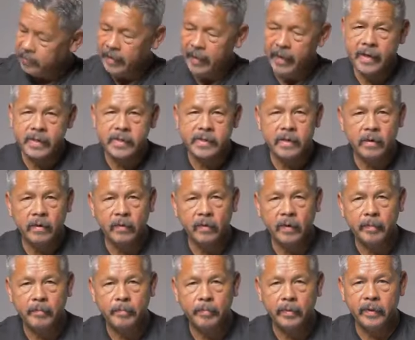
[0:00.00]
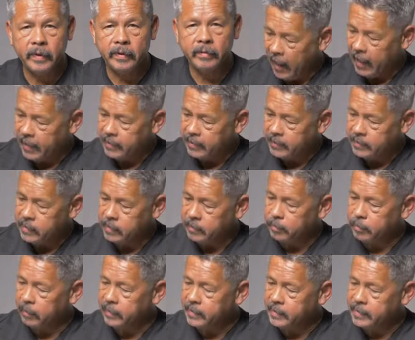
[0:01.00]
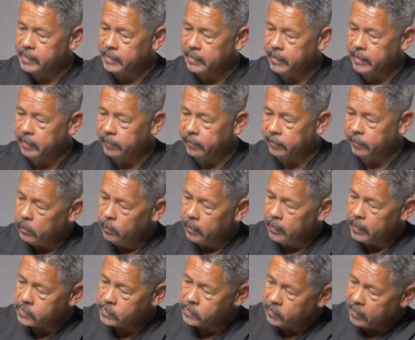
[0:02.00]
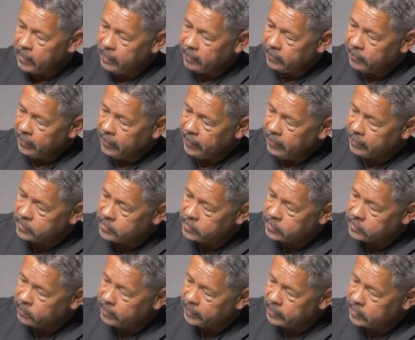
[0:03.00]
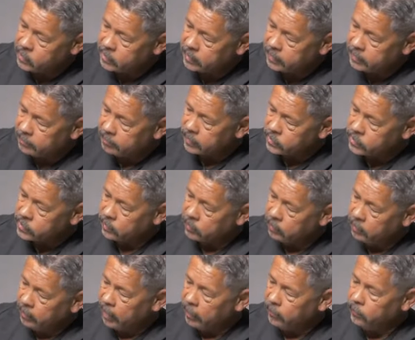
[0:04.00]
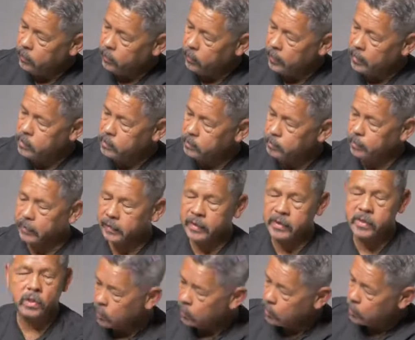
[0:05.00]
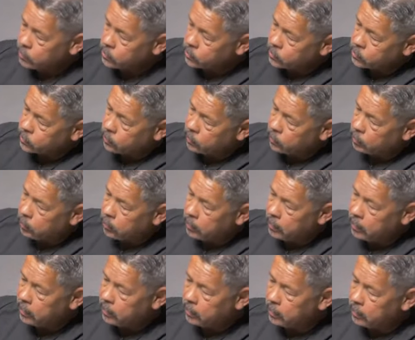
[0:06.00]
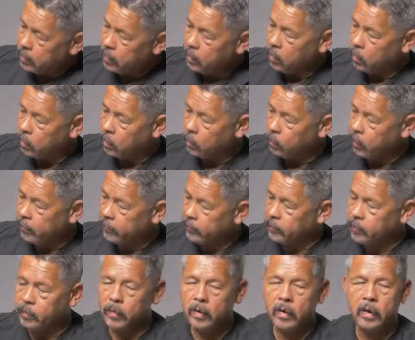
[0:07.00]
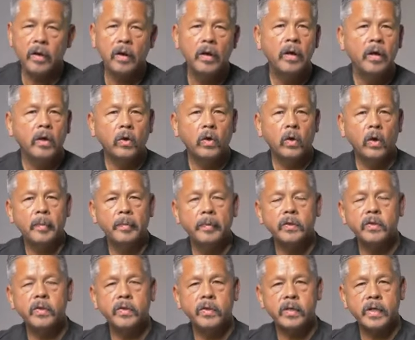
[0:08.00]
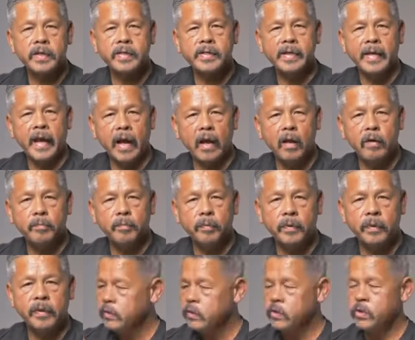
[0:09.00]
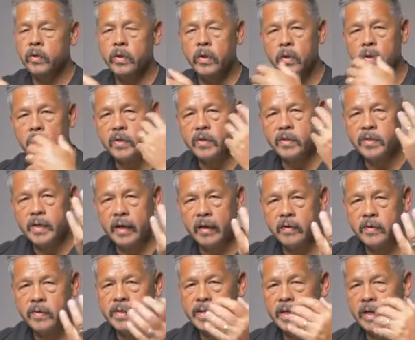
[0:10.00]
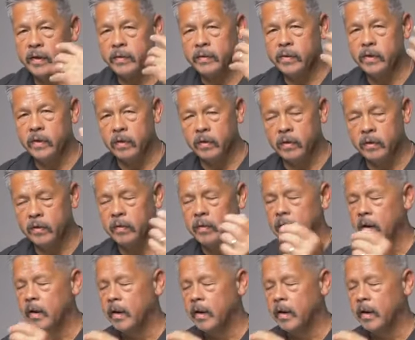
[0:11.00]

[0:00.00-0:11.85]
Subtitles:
the XLR input and a tempering sleeve. We also have attenuation. So if you want to put this closer to a wall or away from the wall, you're able to adjust the output to your desired sound, to your